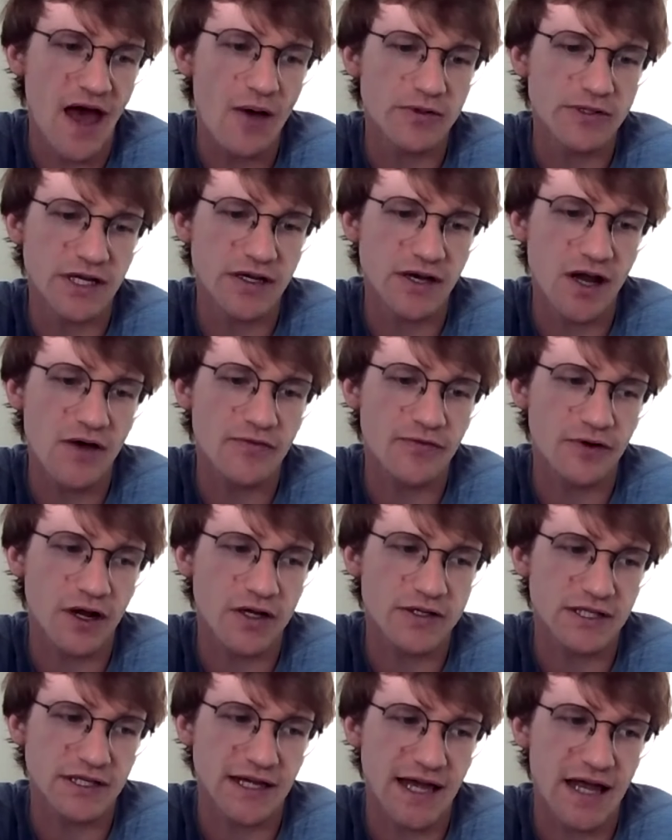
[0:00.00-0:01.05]
was enough for
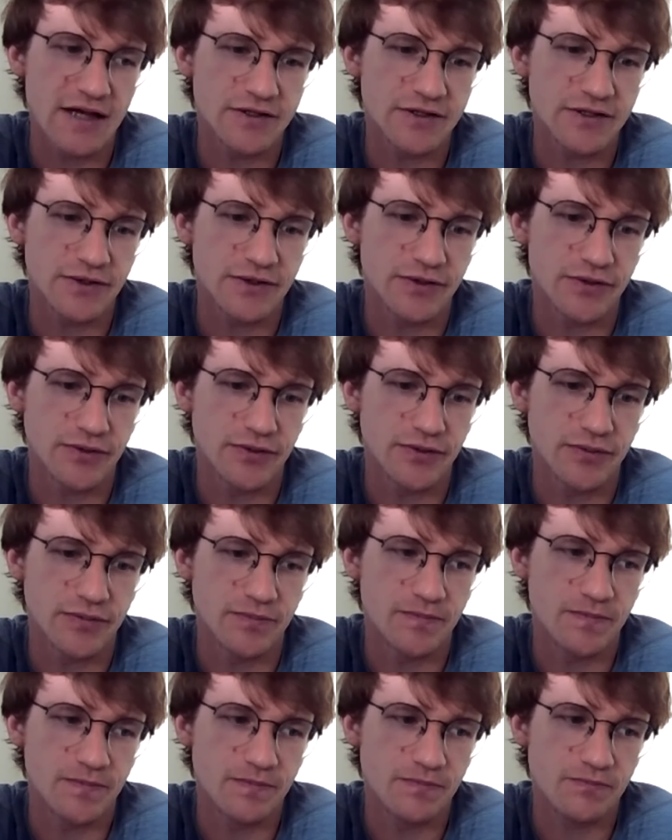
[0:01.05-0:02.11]
us to get to
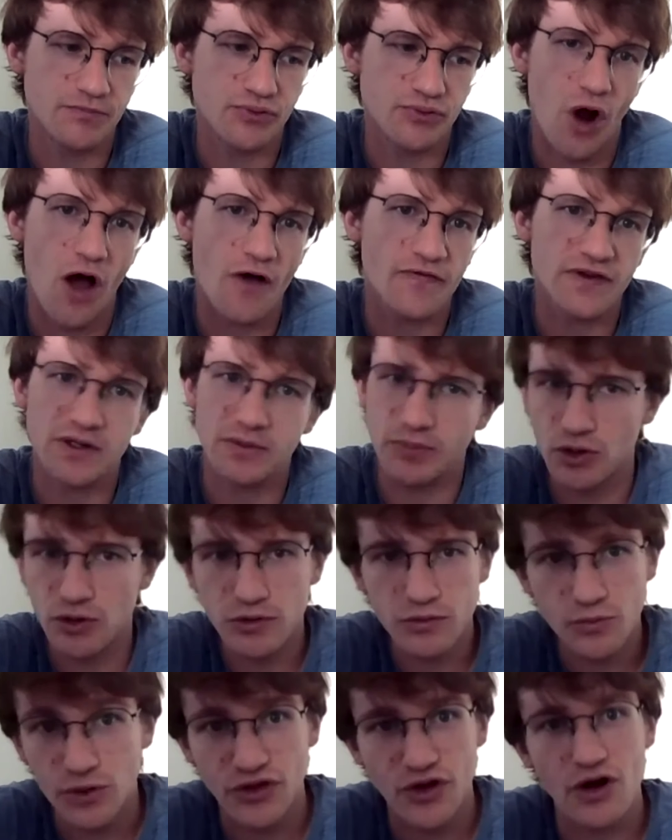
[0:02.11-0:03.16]

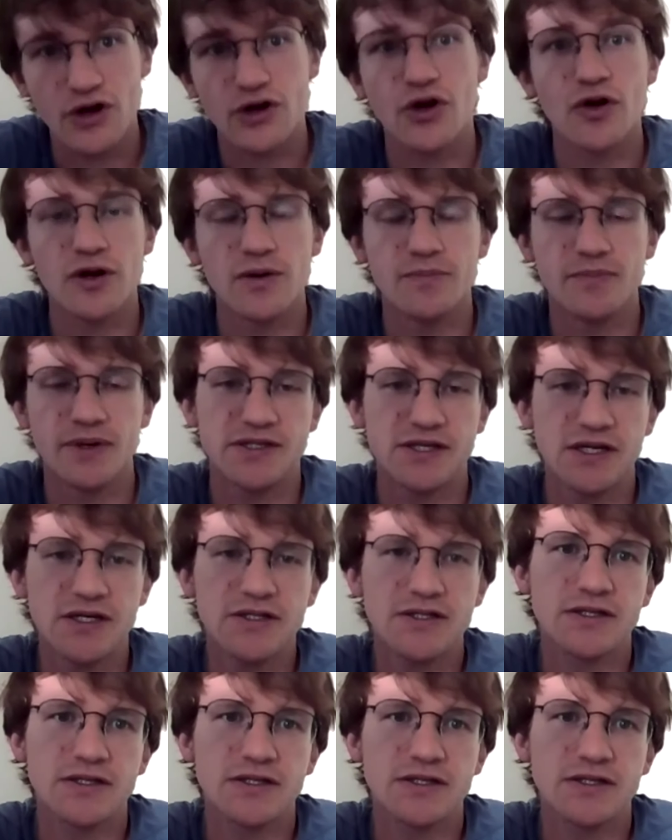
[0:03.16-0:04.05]
profitable with our current business.